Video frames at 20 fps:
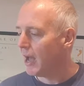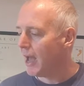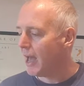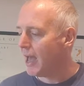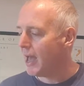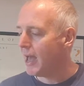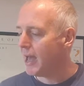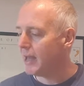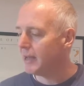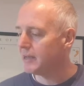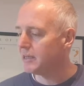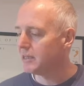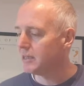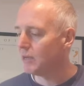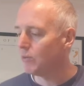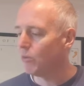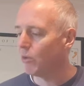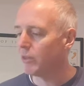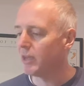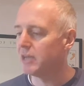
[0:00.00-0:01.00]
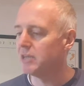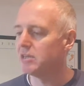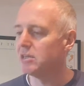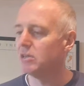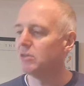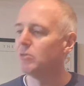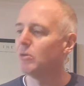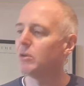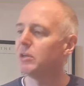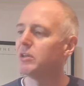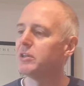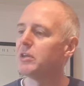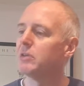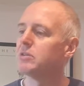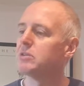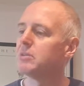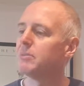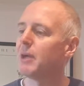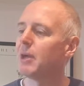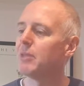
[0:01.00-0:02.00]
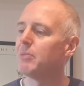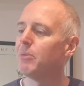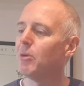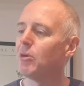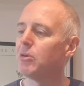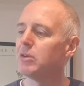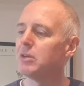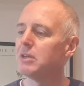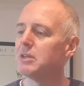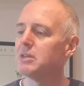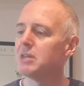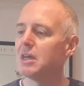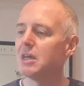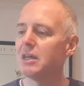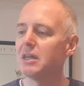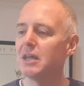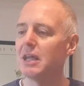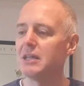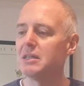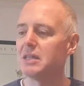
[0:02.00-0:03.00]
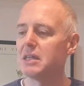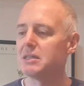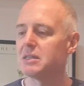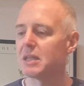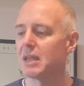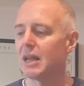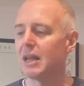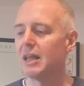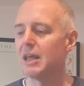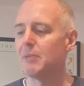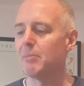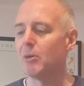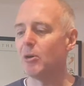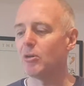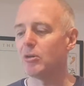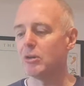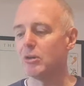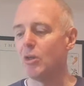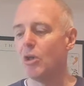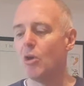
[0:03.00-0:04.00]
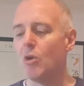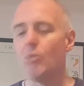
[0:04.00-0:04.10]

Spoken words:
And what they do, what you'll notice about the bottle is it's a clear bottle.